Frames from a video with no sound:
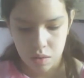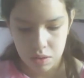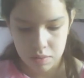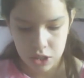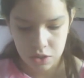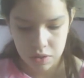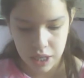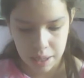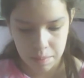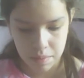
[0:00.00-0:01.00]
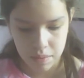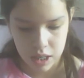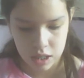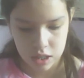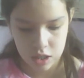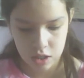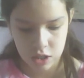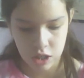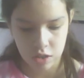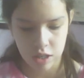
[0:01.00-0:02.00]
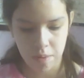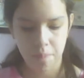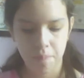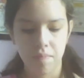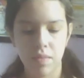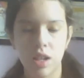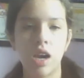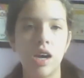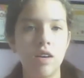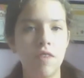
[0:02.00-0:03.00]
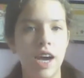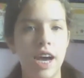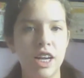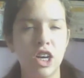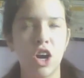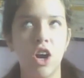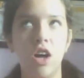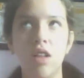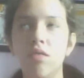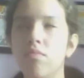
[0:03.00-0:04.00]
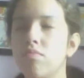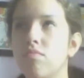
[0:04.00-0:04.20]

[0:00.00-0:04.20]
What would you name your children? If I had a girl,